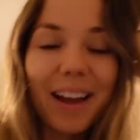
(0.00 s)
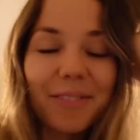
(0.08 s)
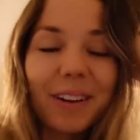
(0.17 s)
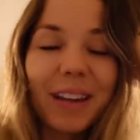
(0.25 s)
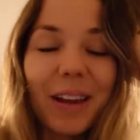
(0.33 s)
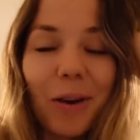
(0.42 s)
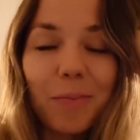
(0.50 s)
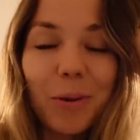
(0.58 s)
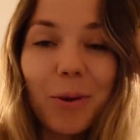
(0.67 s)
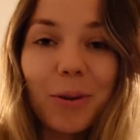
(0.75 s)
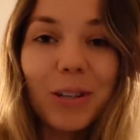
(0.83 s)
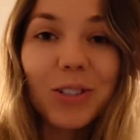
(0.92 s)
I really hope
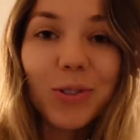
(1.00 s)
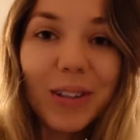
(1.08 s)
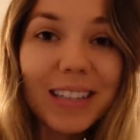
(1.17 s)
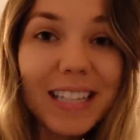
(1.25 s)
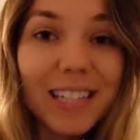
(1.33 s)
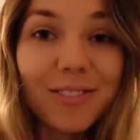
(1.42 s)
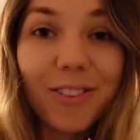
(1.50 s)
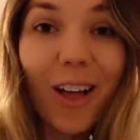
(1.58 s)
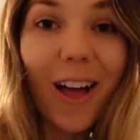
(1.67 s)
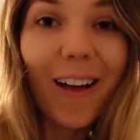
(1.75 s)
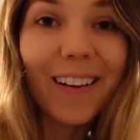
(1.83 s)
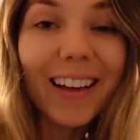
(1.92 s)
you enjoyed this
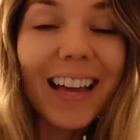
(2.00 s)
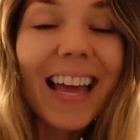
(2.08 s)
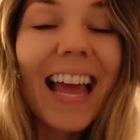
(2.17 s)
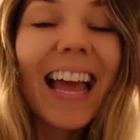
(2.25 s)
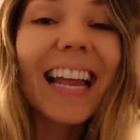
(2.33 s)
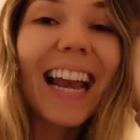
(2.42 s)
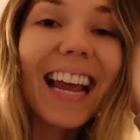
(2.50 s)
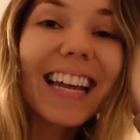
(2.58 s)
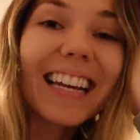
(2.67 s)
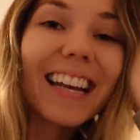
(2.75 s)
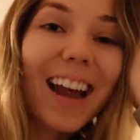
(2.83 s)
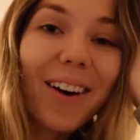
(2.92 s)
vlog, and I
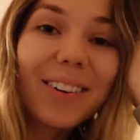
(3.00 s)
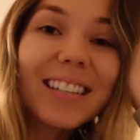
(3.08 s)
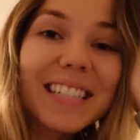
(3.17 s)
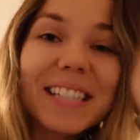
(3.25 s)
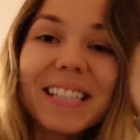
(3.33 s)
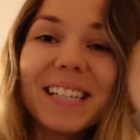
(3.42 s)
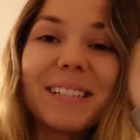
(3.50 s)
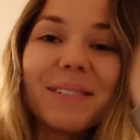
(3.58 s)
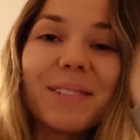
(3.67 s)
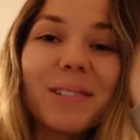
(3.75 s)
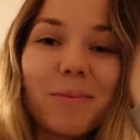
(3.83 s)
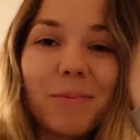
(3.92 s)
cannot wait to see
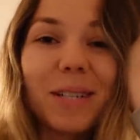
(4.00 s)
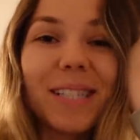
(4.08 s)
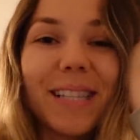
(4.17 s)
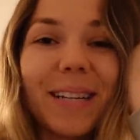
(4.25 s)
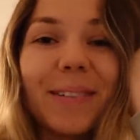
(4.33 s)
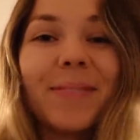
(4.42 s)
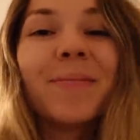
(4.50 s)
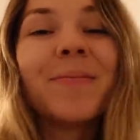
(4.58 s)
you super soon.